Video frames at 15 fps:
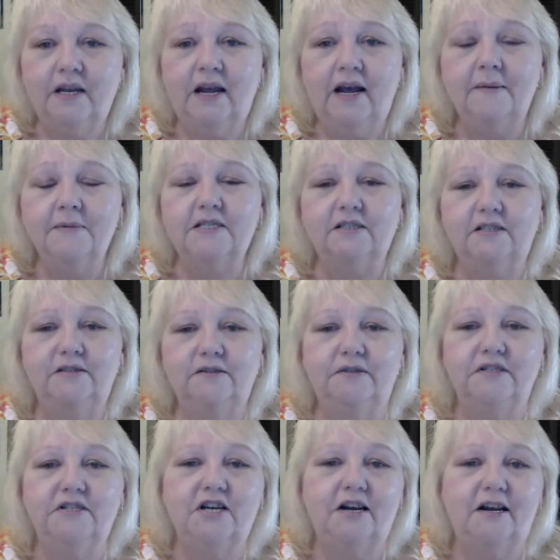
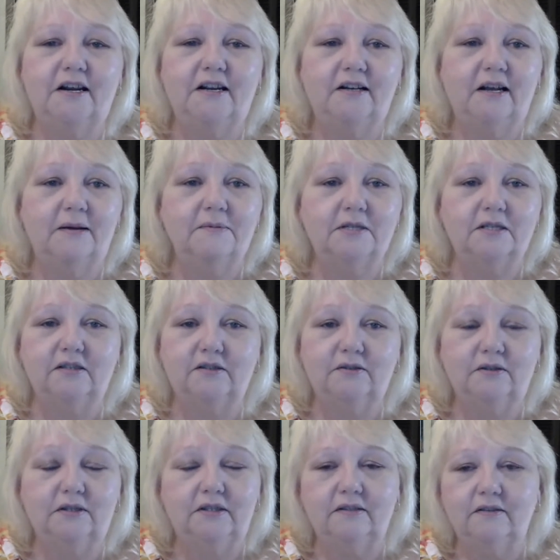Absolutely, Jay.
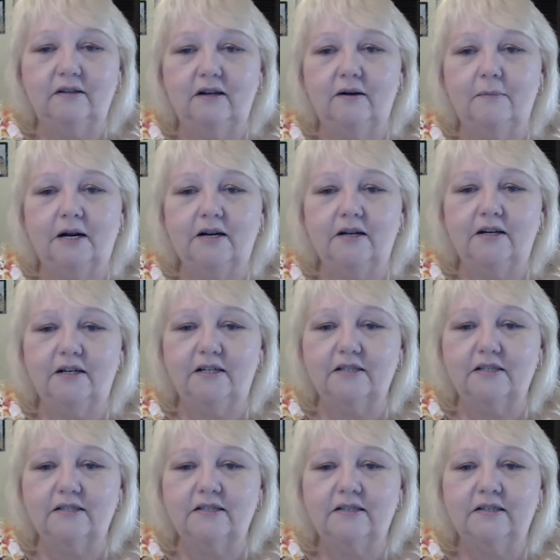Absolutely. Oh, my
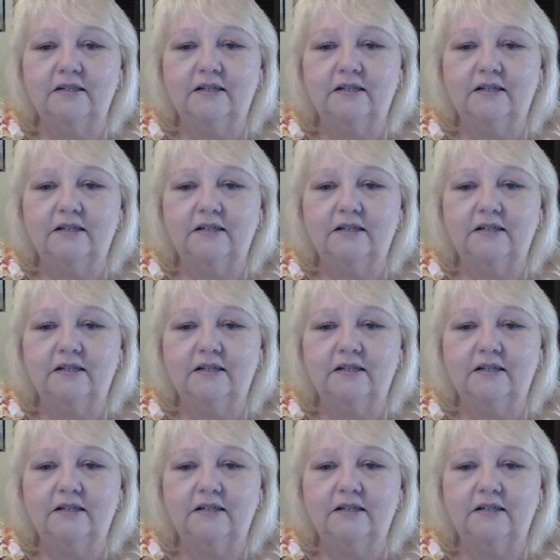goodness.